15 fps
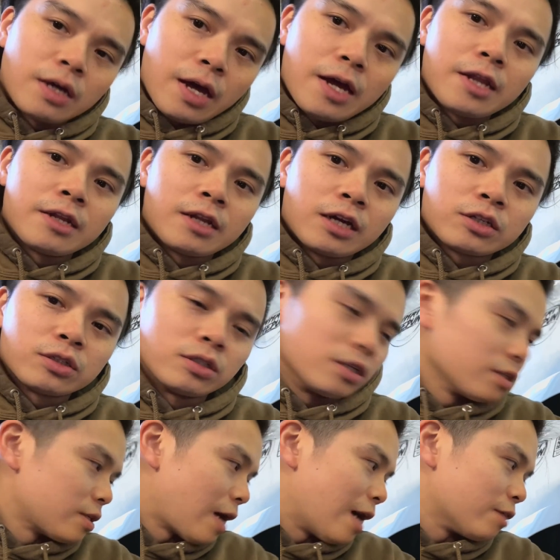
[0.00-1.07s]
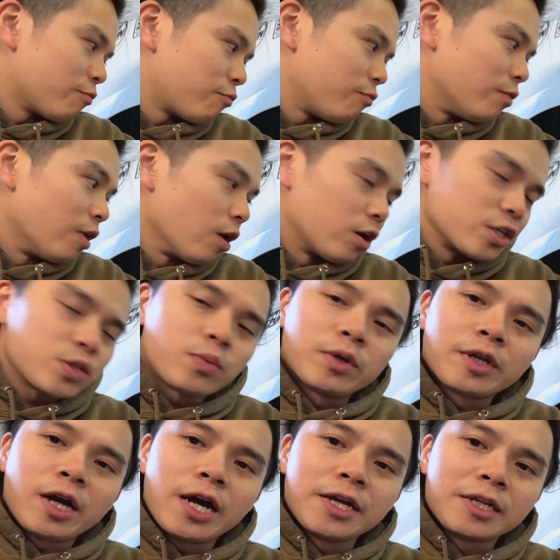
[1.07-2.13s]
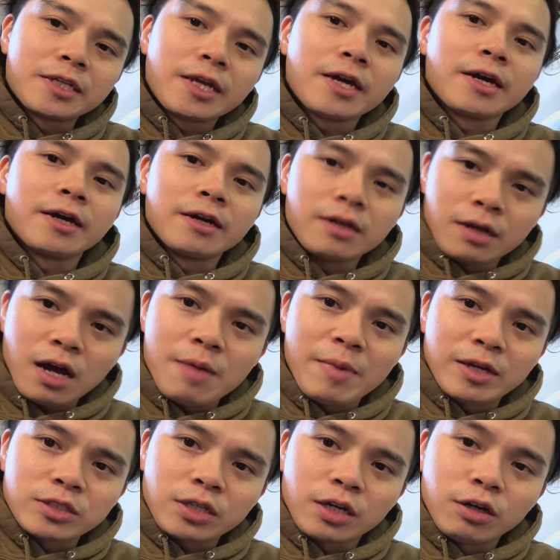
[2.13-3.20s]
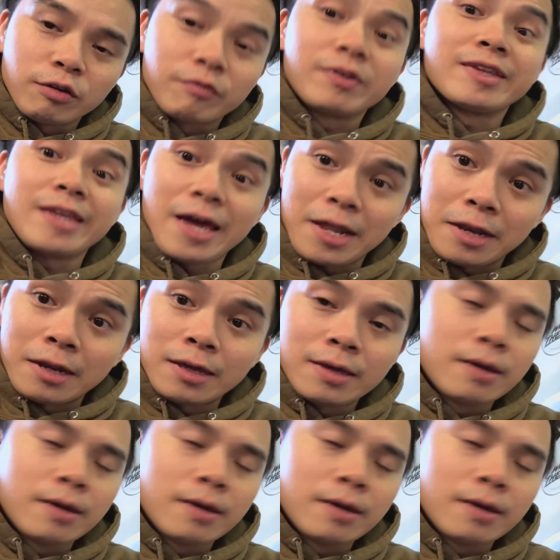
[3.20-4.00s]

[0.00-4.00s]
And then that last one hiding there, I managed to get off then.